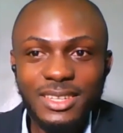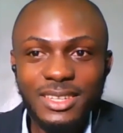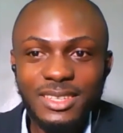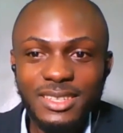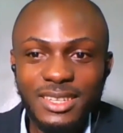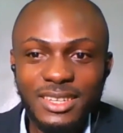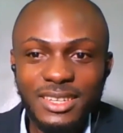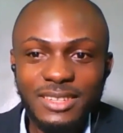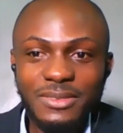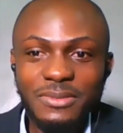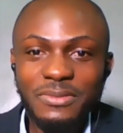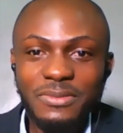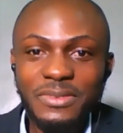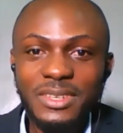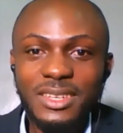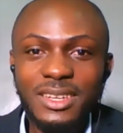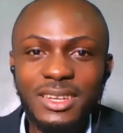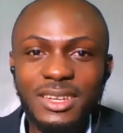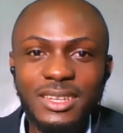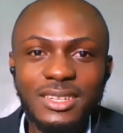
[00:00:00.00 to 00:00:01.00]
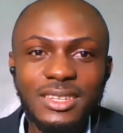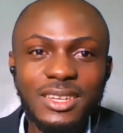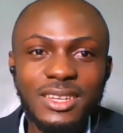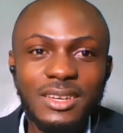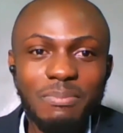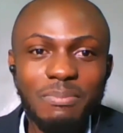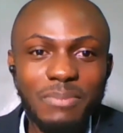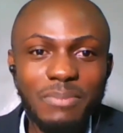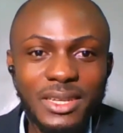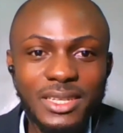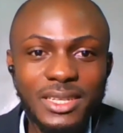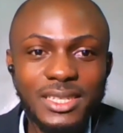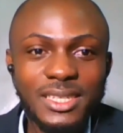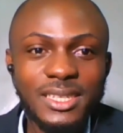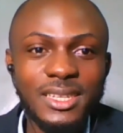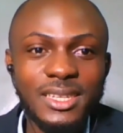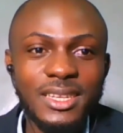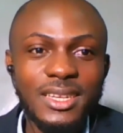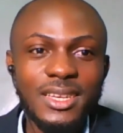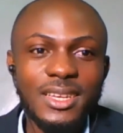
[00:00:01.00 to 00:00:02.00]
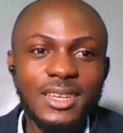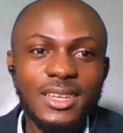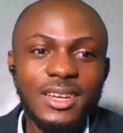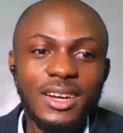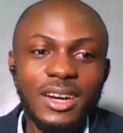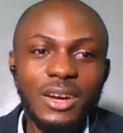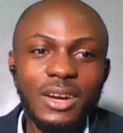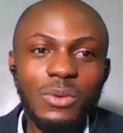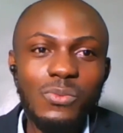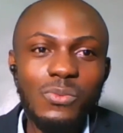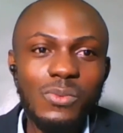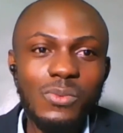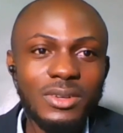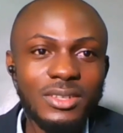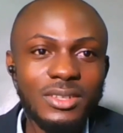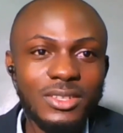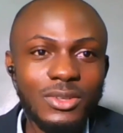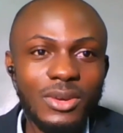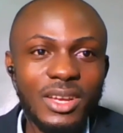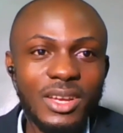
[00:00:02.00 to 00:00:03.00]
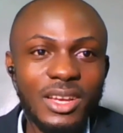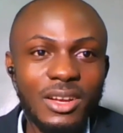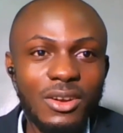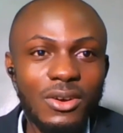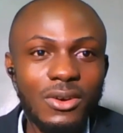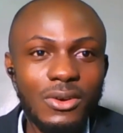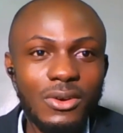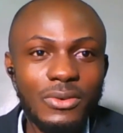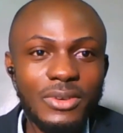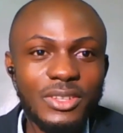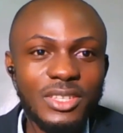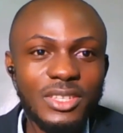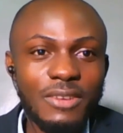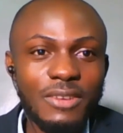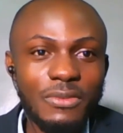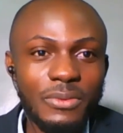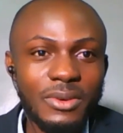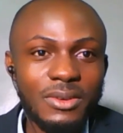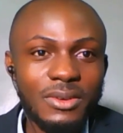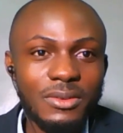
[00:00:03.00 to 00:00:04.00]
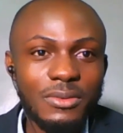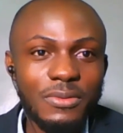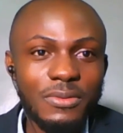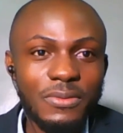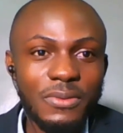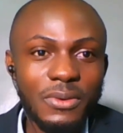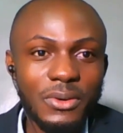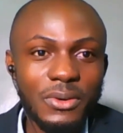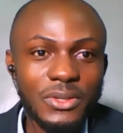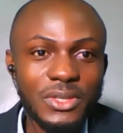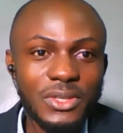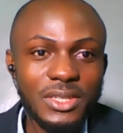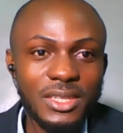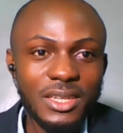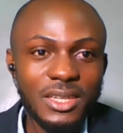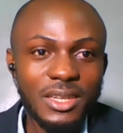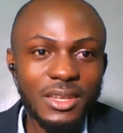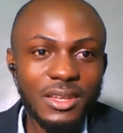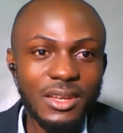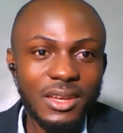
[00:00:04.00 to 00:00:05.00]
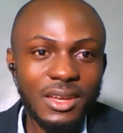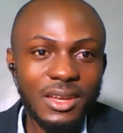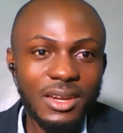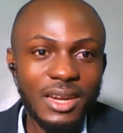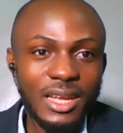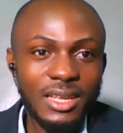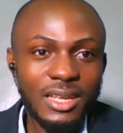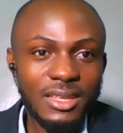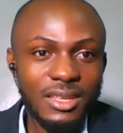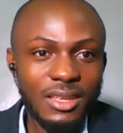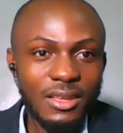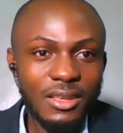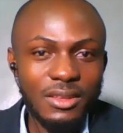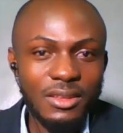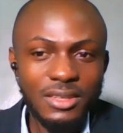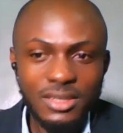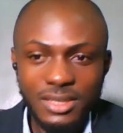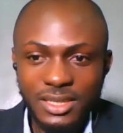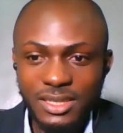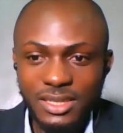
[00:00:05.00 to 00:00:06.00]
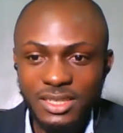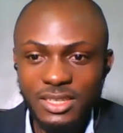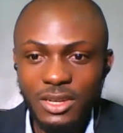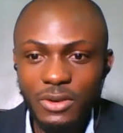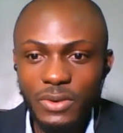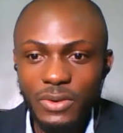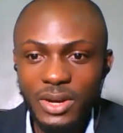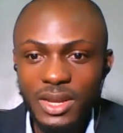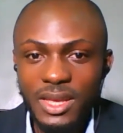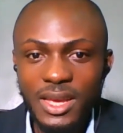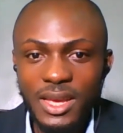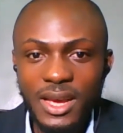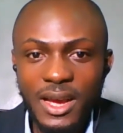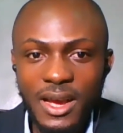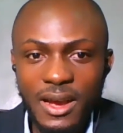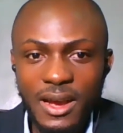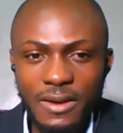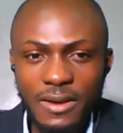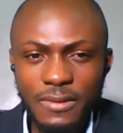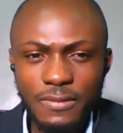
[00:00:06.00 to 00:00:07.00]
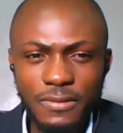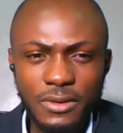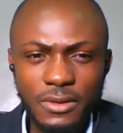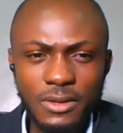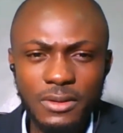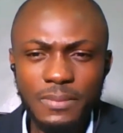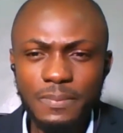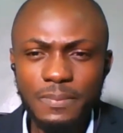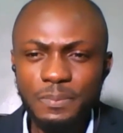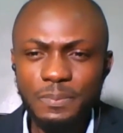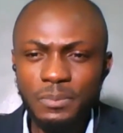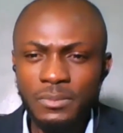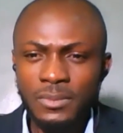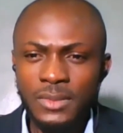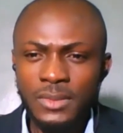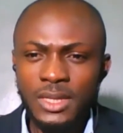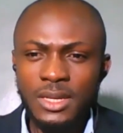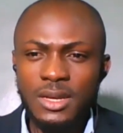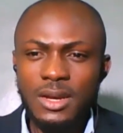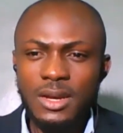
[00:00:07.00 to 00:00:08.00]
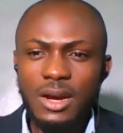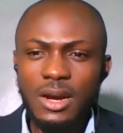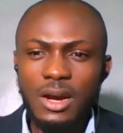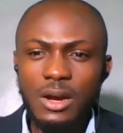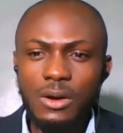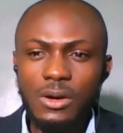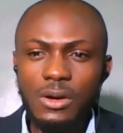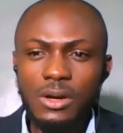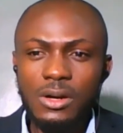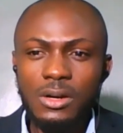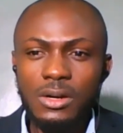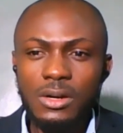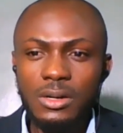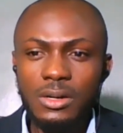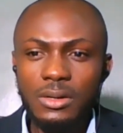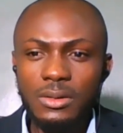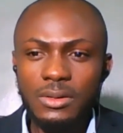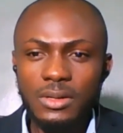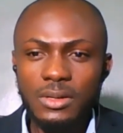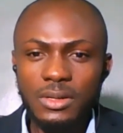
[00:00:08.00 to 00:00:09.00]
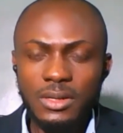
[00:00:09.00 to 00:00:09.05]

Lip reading: at Technovate, and please, I want to encourage every one of us. Like, since I already have our